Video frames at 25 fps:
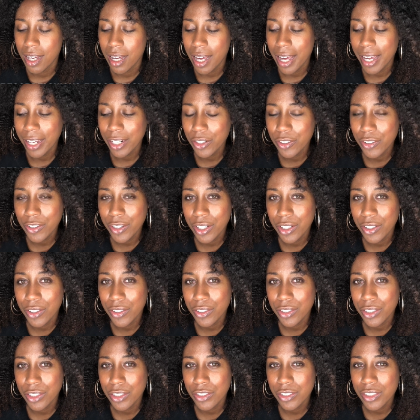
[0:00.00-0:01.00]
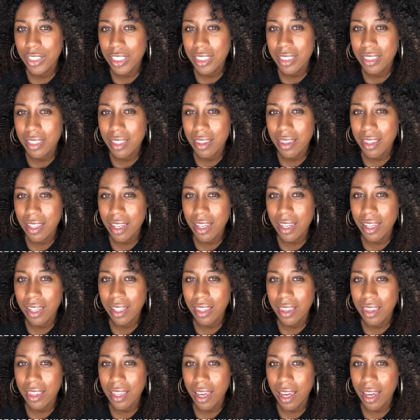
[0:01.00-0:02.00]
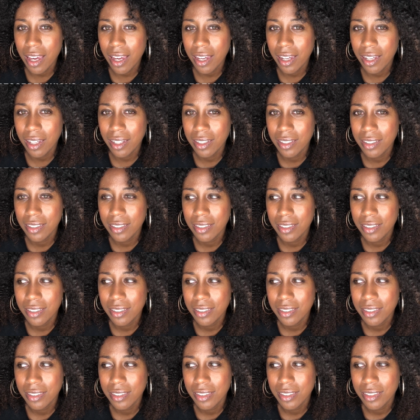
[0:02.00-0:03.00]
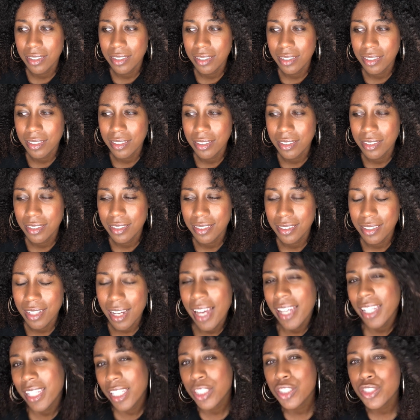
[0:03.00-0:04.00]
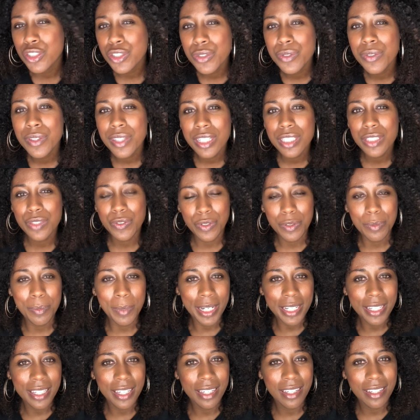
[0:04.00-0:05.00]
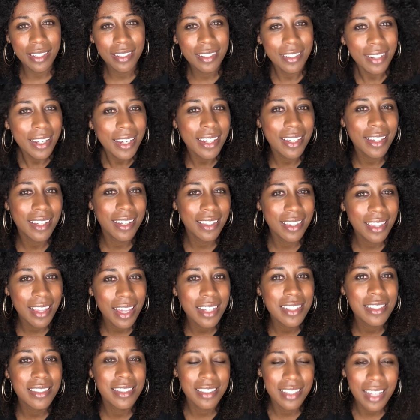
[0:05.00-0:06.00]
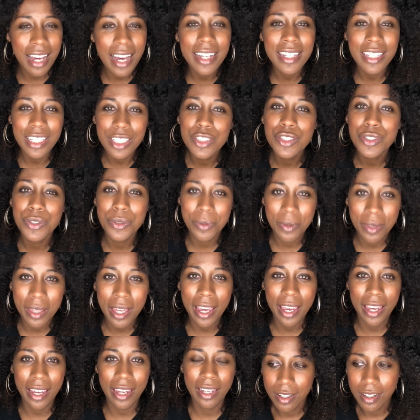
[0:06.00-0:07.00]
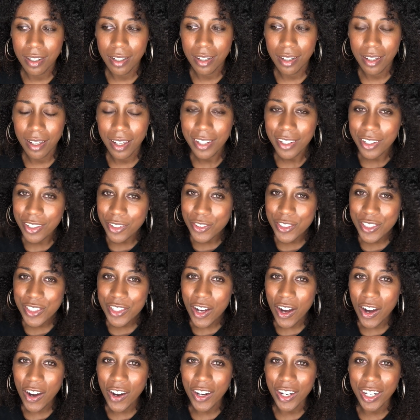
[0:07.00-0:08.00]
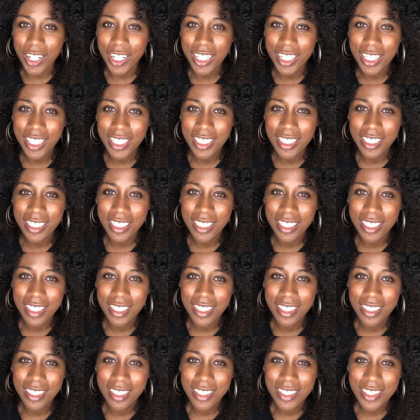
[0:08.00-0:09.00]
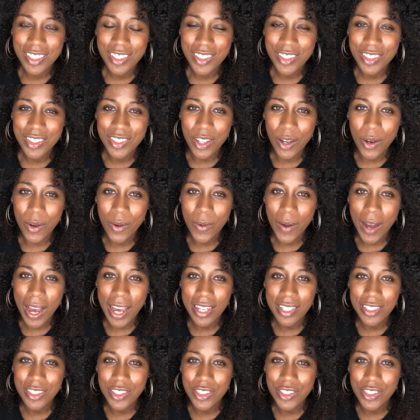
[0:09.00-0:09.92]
I don't know, you just think that I can do this for my kid. Like, I can do that. And it was hard. So I